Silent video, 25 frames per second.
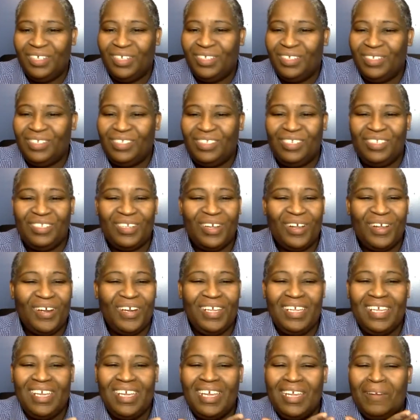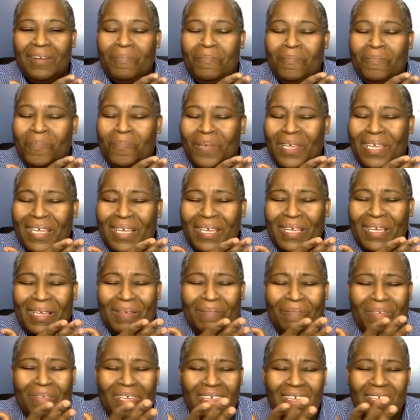to start again
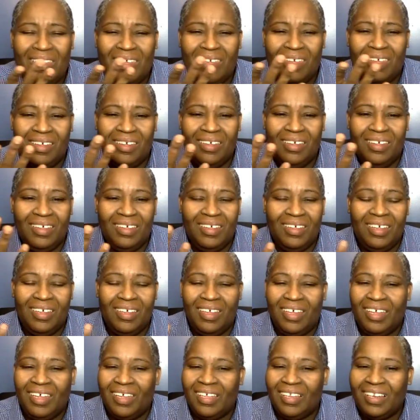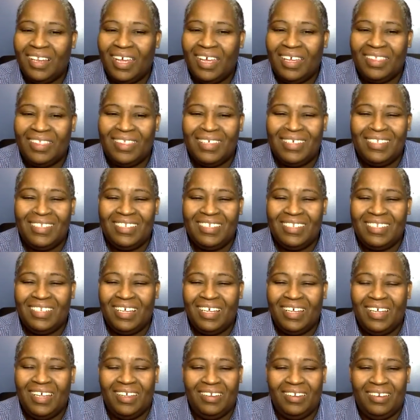beaming like the
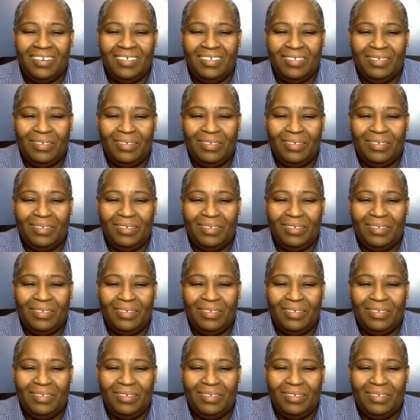sun.